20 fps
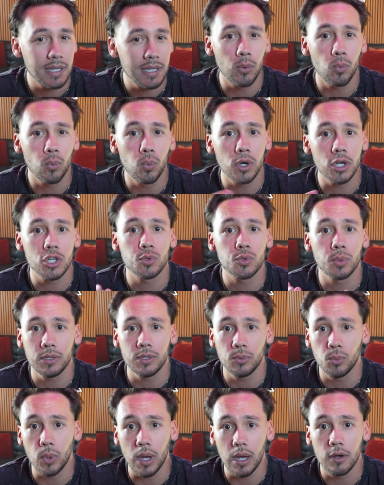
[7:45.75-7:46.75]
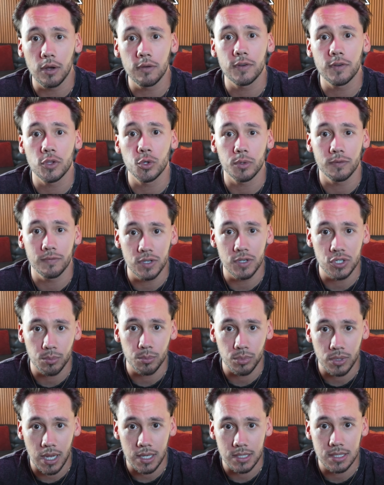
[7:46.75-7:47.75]
that works really well for the
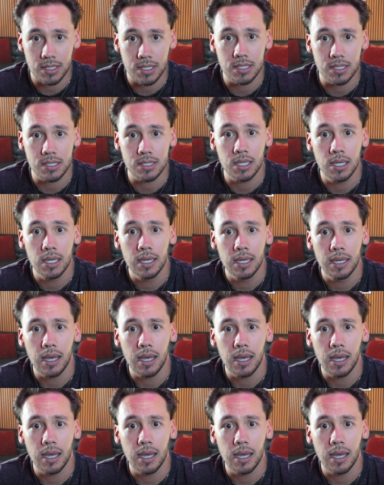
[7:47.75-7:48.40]
revision process.